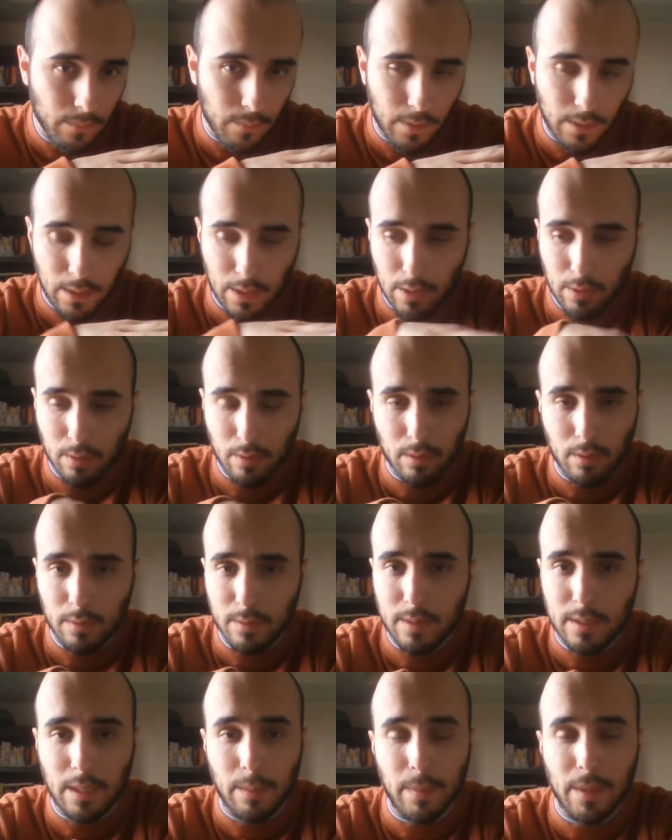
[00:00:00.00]
You'll
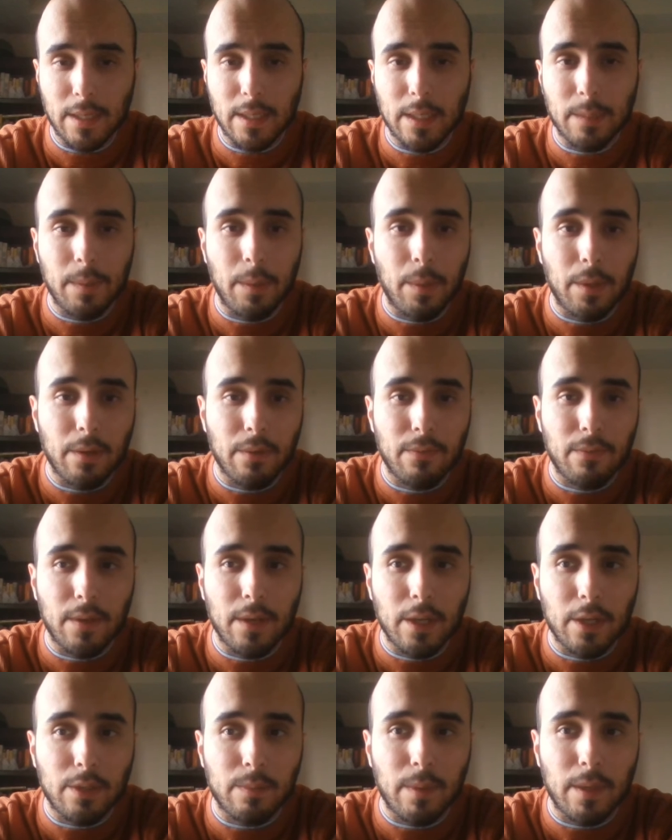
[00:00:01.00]
submit it to me when you're
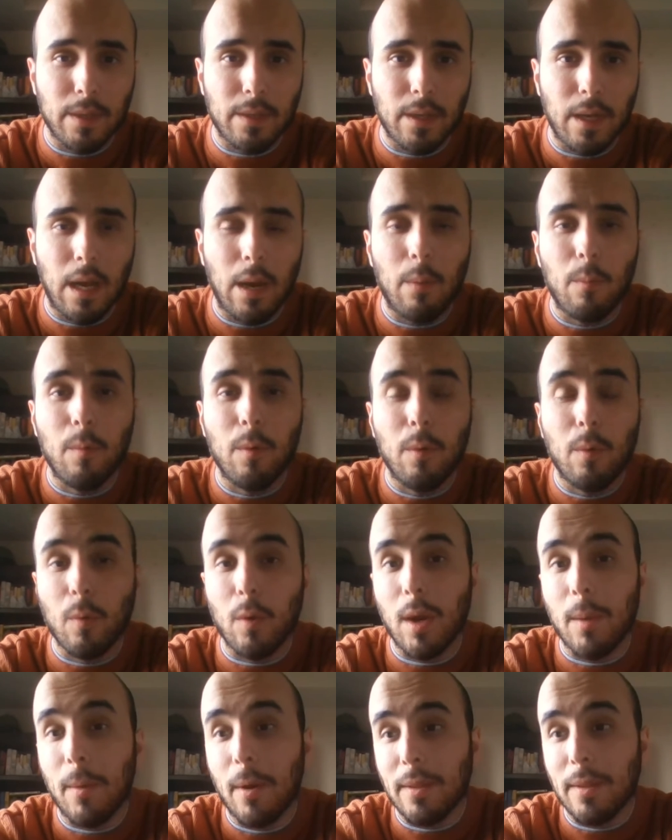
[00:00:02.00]
finished, but we'll
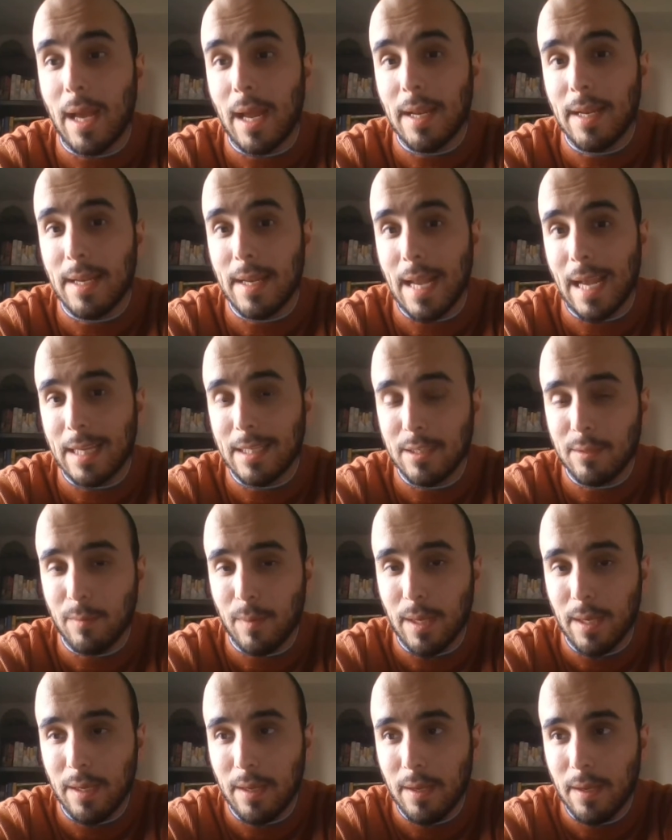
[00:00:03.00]
worry about that next
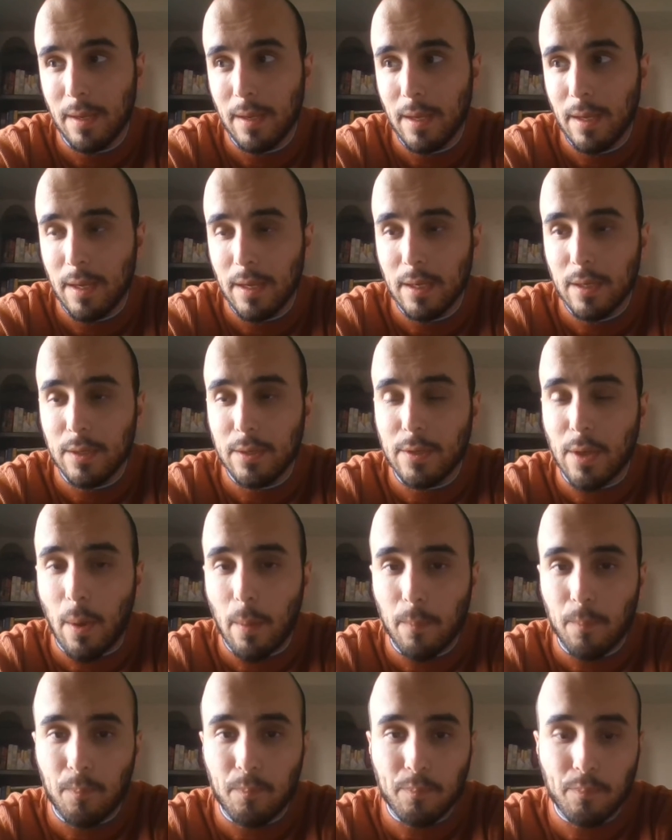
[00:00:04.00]
week.
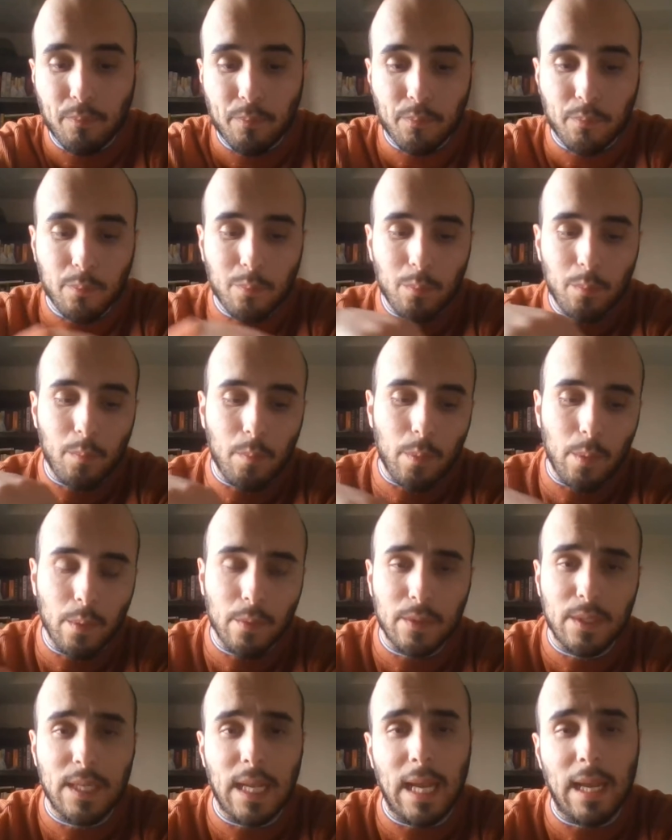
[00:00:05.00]
So
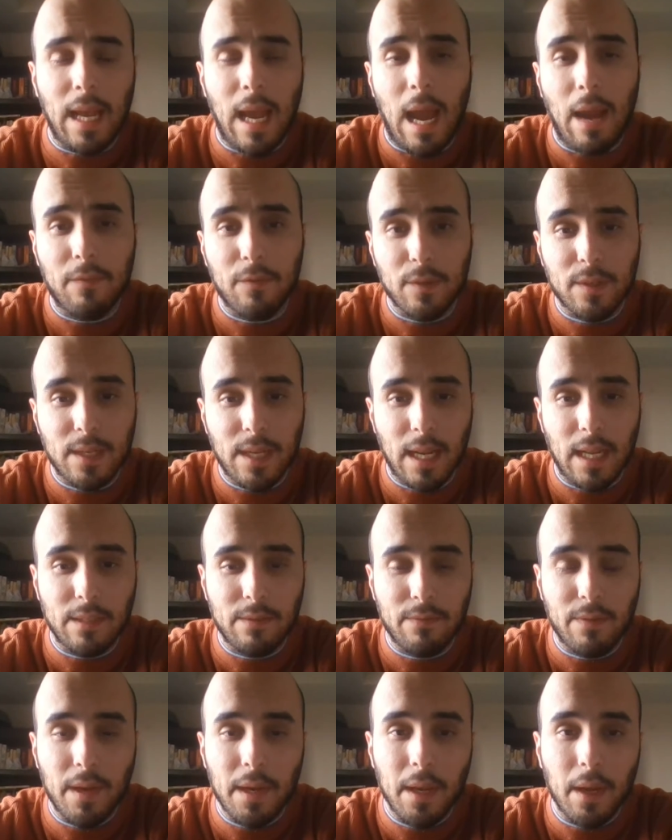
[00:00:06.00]
today, after today's
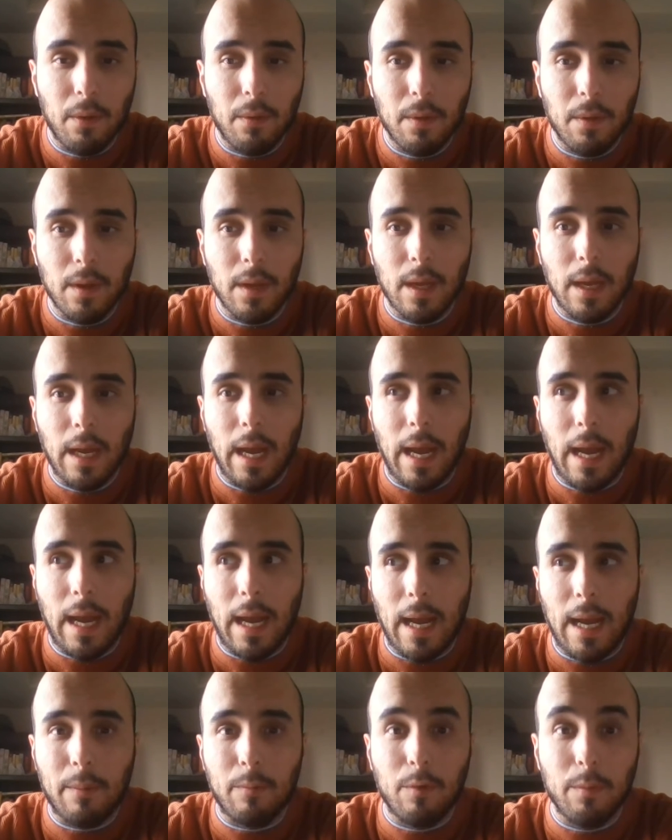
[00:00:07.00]
video,
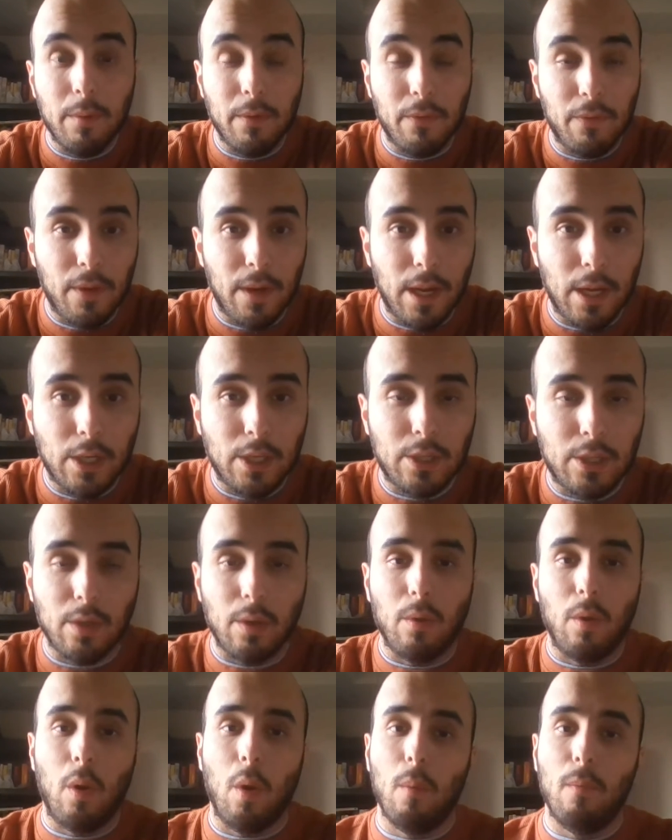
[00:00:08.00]
we'll be finished.
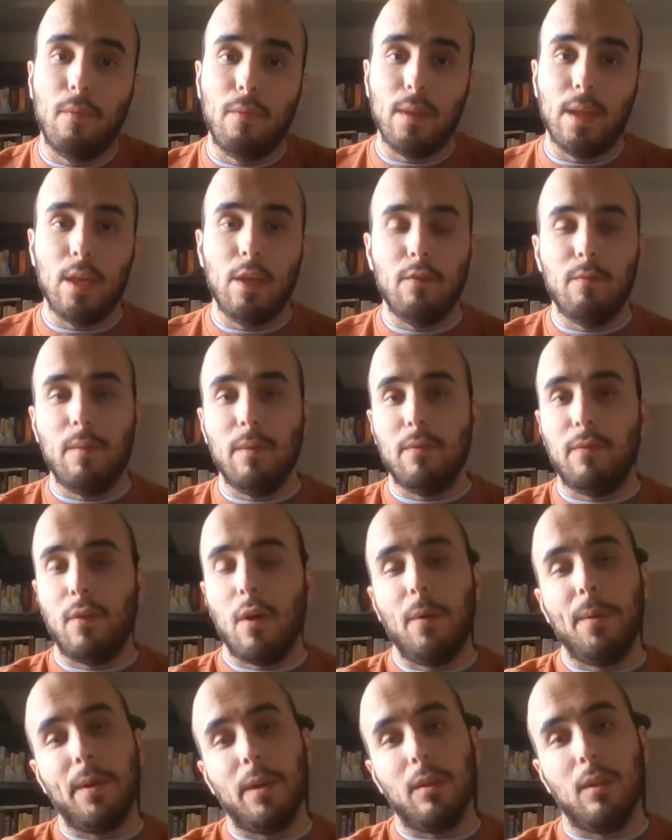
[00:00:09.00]
So hopefully you've been
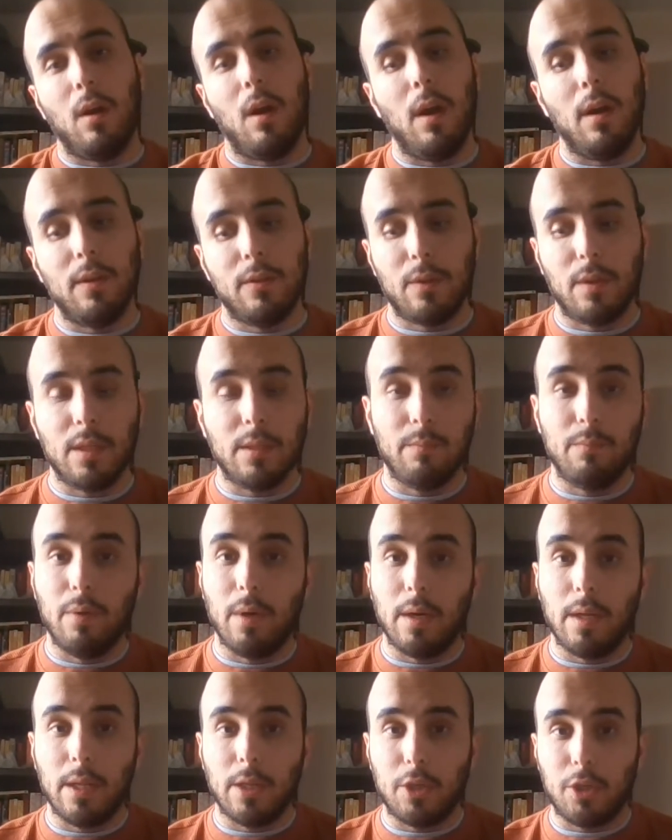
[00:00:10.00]
following along. So this
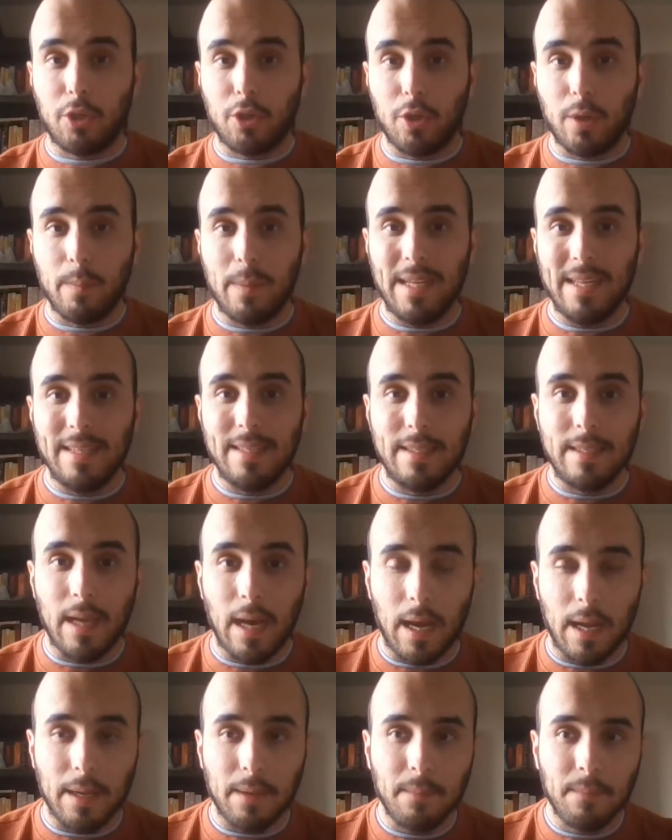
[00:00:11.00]
booklet should be
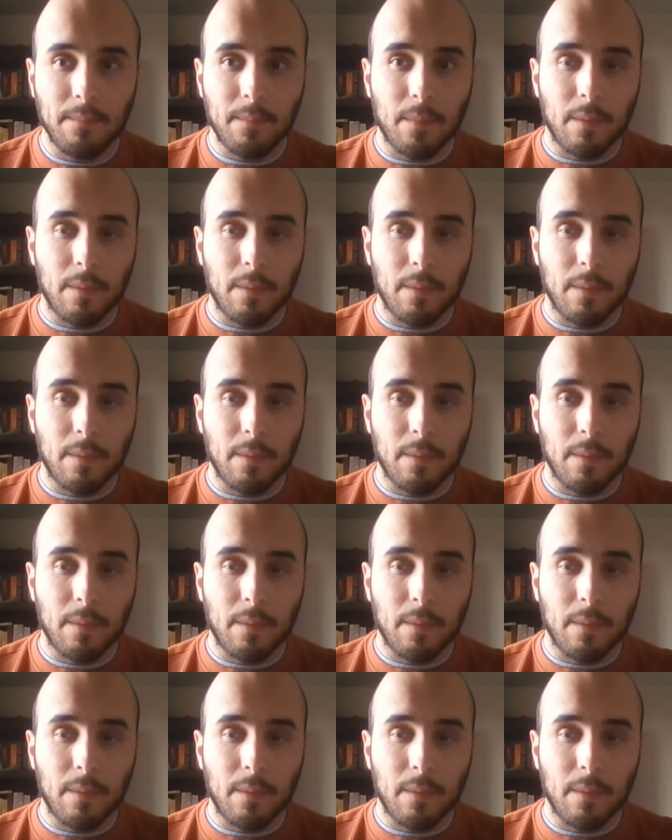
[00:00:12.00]
done.